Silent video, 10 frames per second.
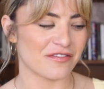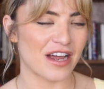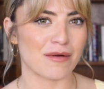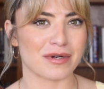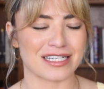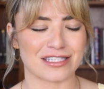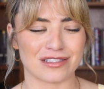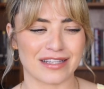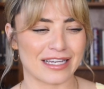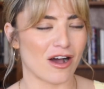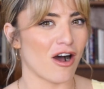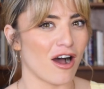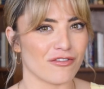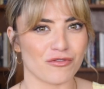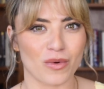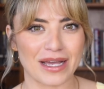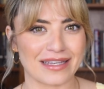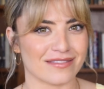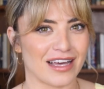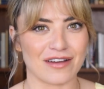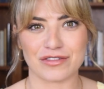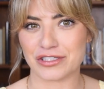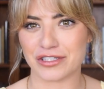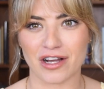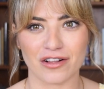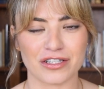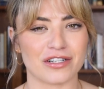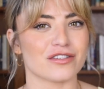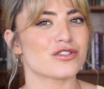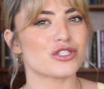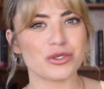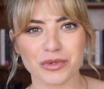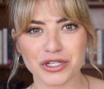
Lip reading: fabric is a like off-white lavender color. Super